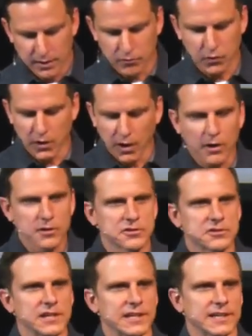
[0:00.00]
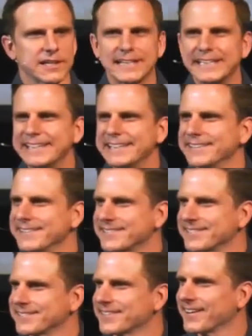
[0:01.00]
For our sake he, this
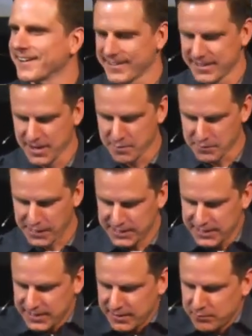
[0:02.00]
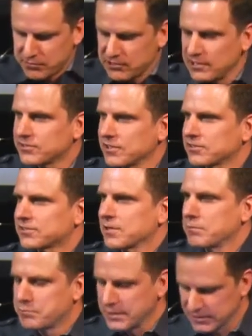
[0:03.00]
is God, made him Jesus to
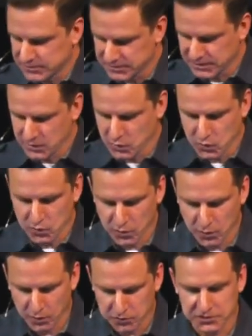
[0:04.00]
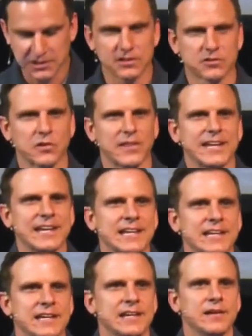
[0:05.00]
be sin who knew no sin so that
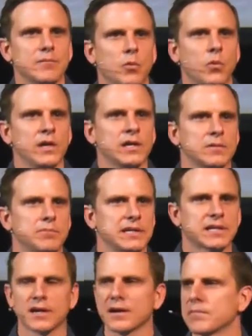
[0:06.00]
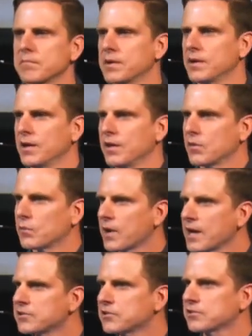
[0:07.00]
in him we could become the
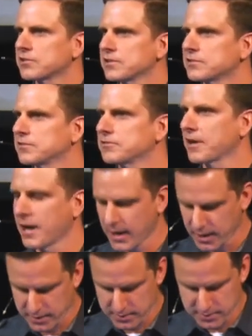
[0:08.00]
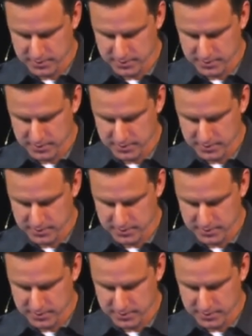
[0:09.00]
righteousness of God.